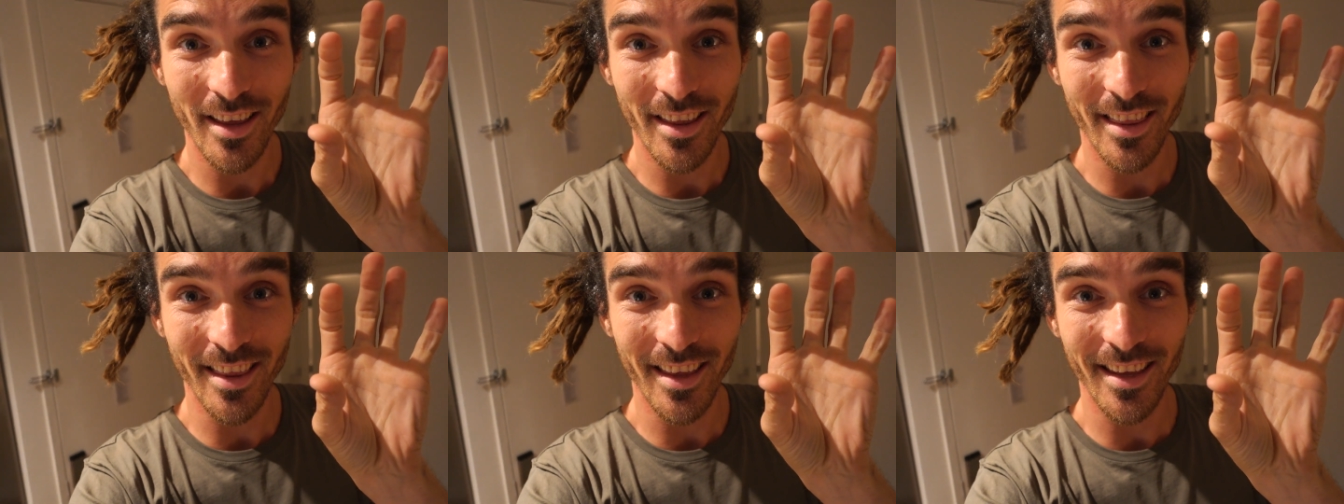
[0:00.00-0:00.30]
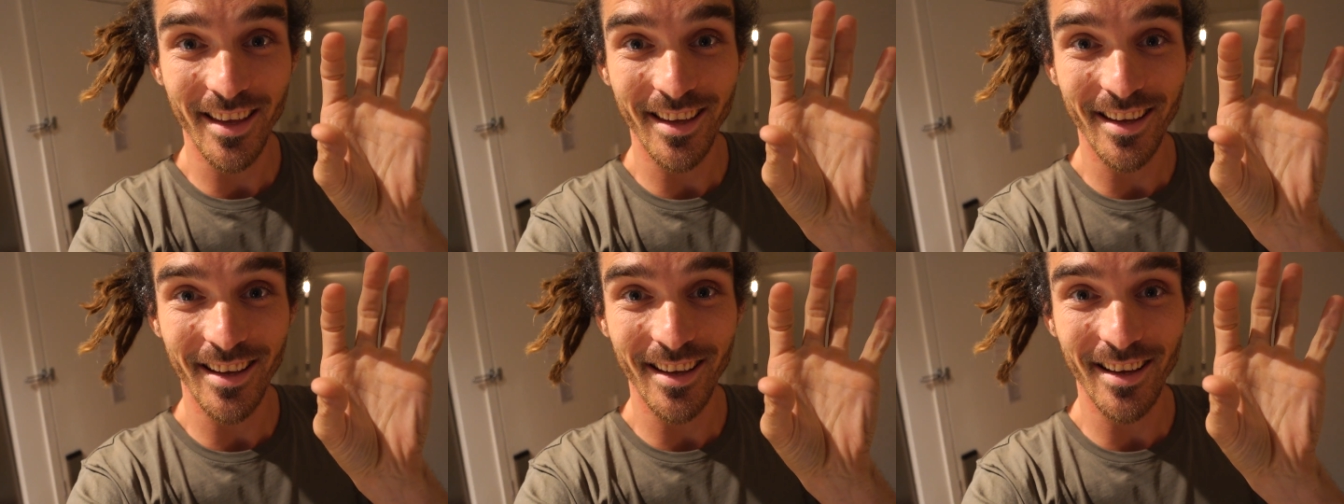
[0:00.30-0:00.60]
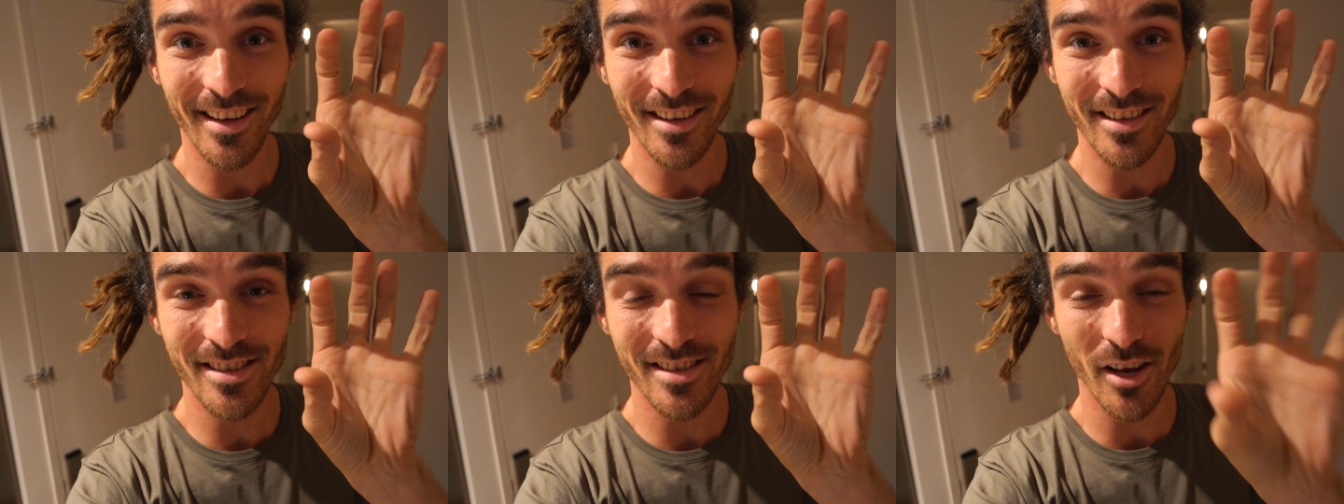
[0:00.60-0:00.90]
the
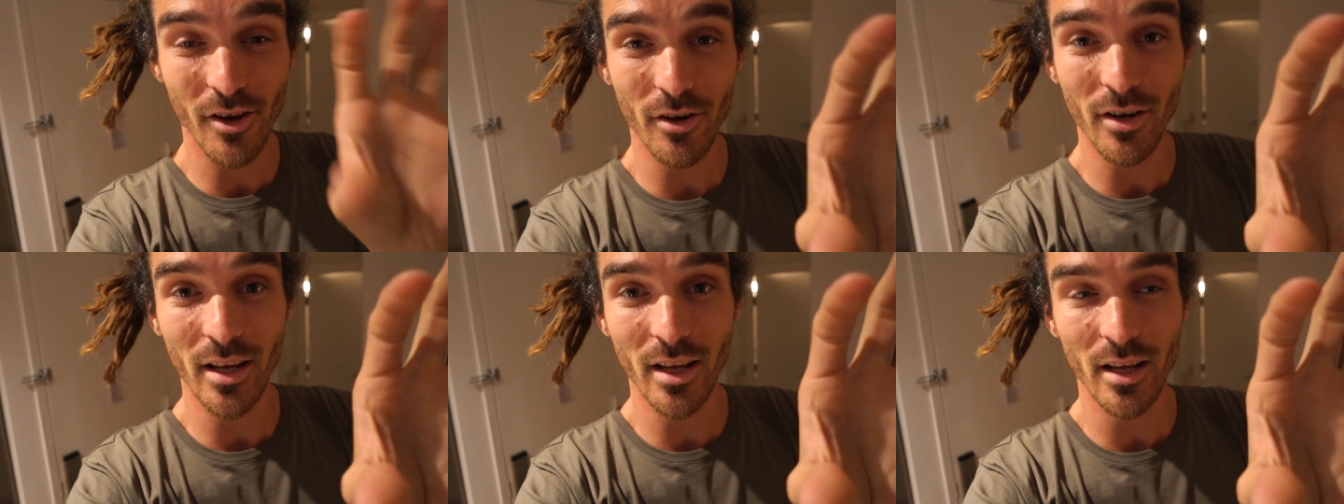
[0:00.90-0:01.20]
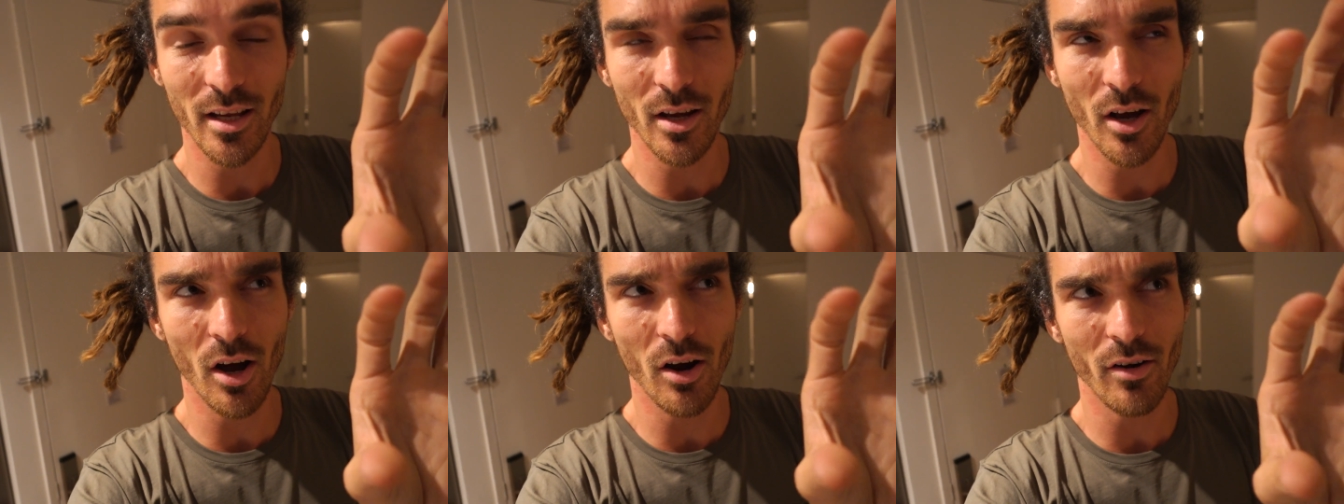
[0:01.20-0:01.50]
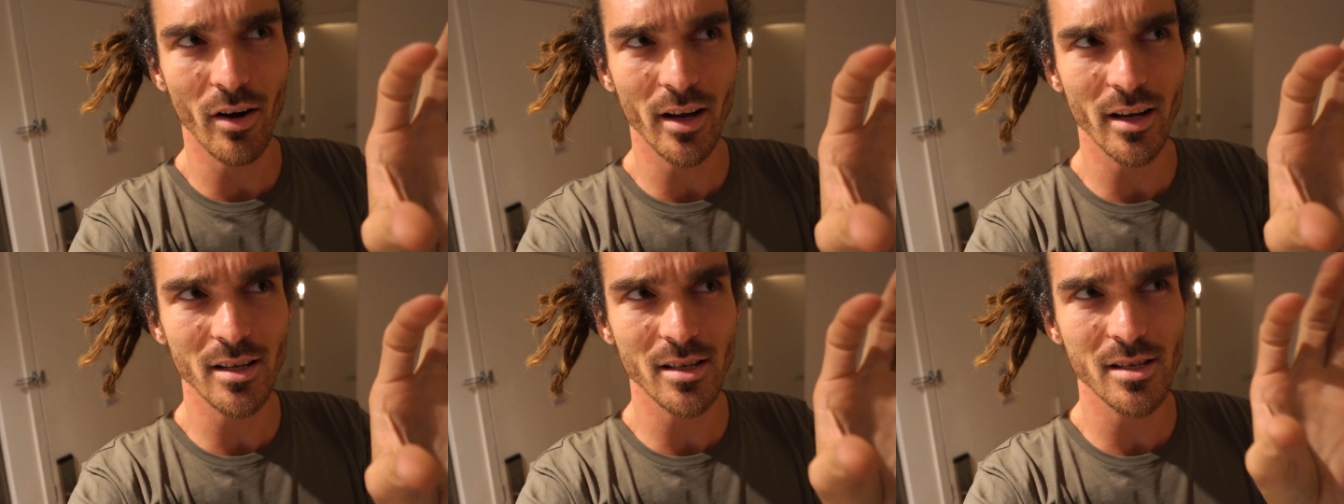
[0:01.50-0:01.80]
Sony
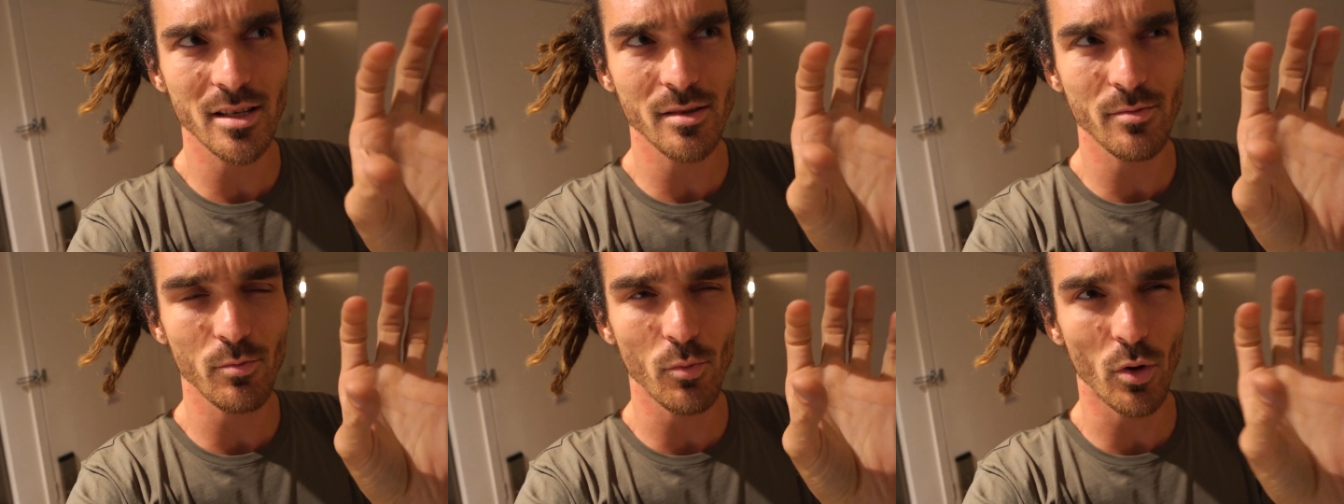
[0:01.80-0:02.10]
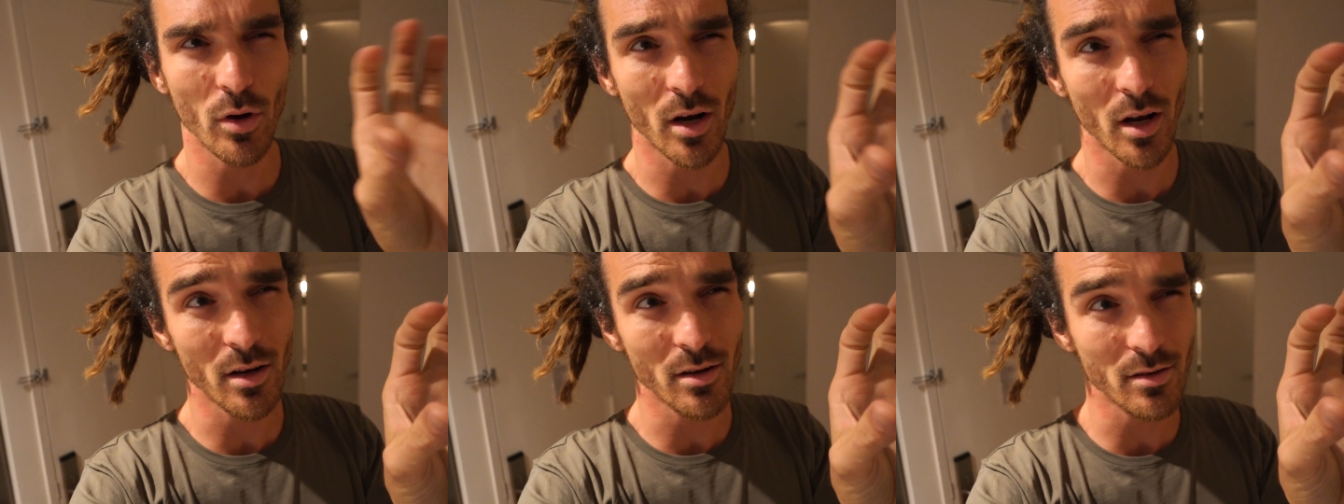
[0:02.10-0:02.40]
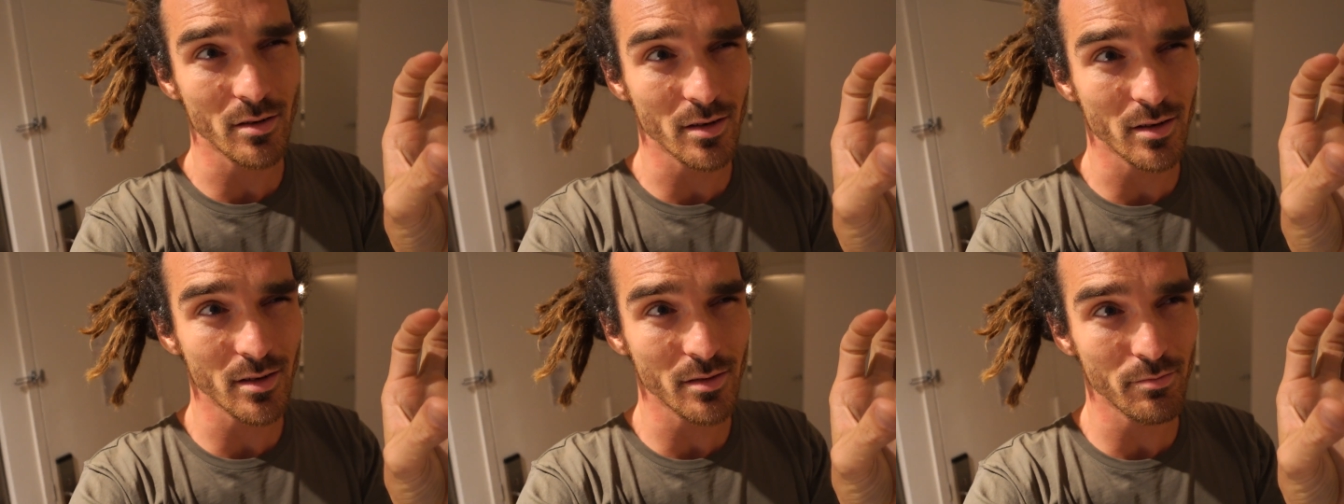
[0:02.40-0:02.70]

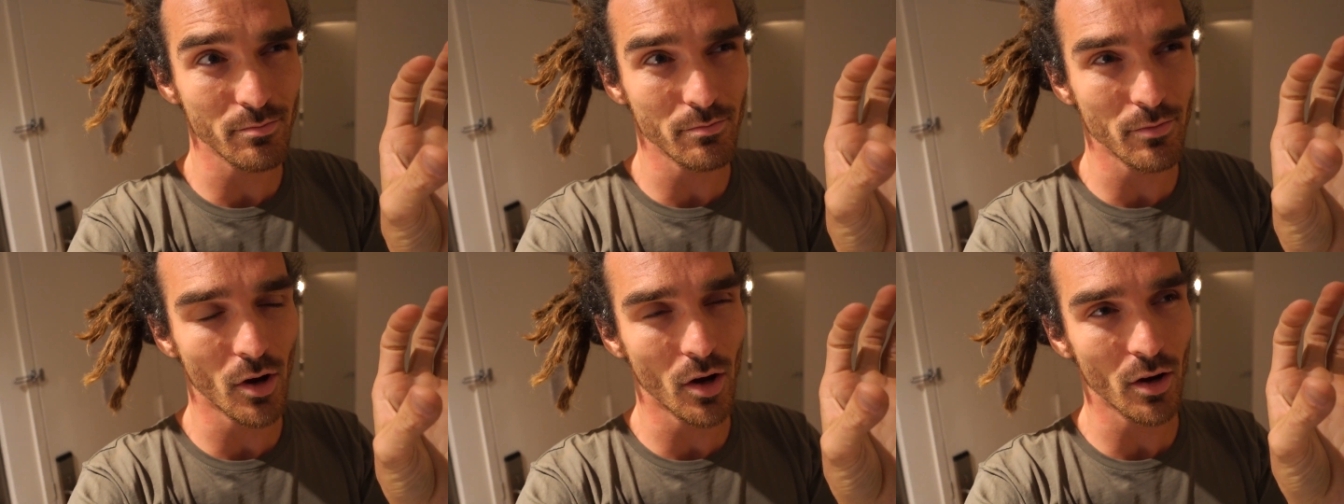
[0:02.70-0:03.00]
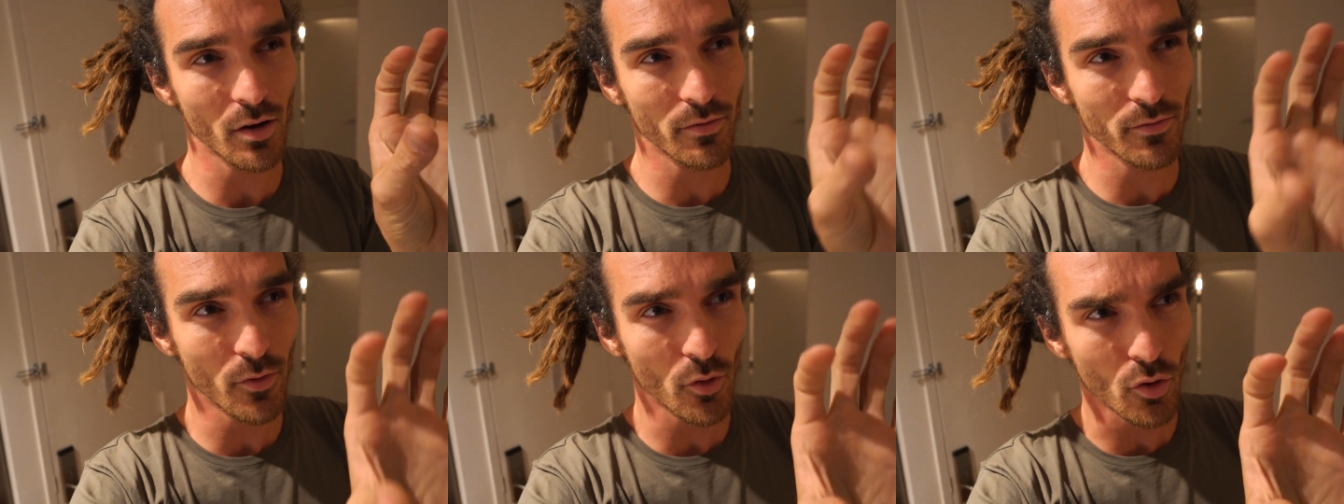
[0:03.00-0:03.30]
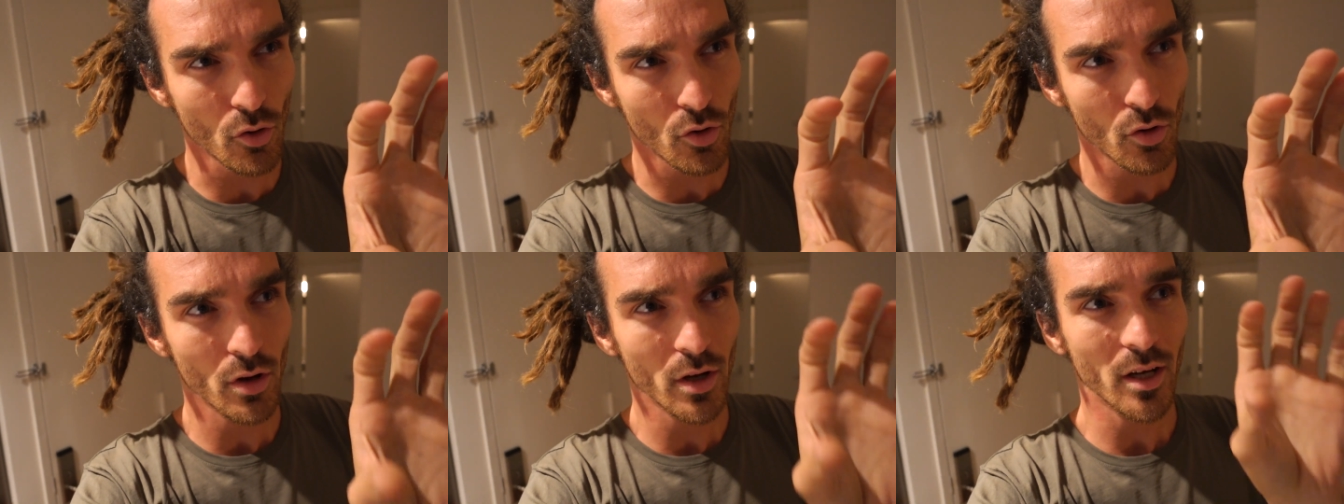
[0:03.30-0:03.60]
RX100 Mark
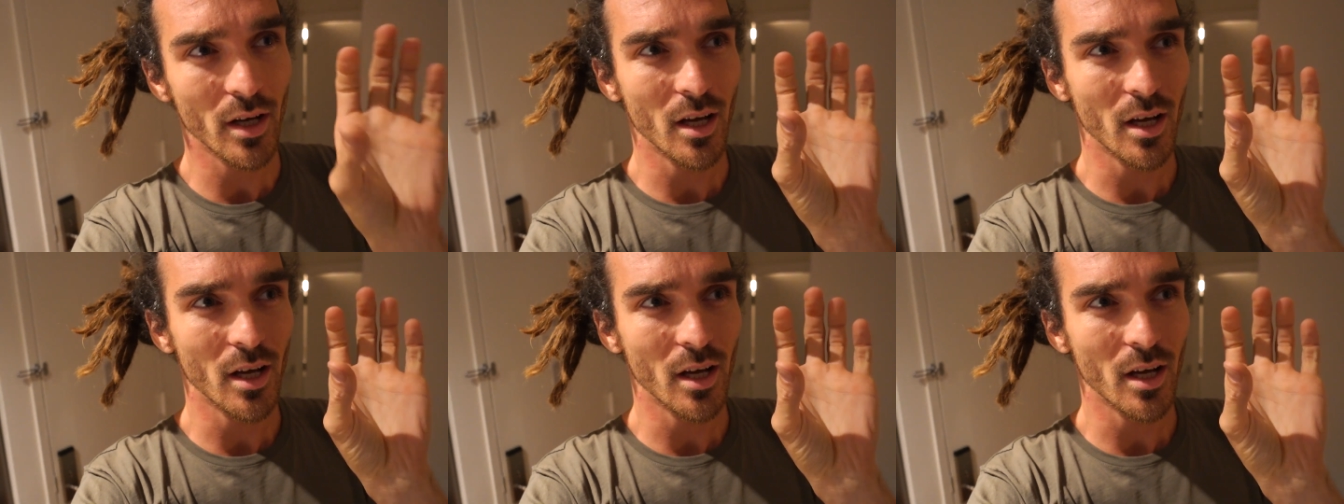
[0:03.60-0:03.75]
IV.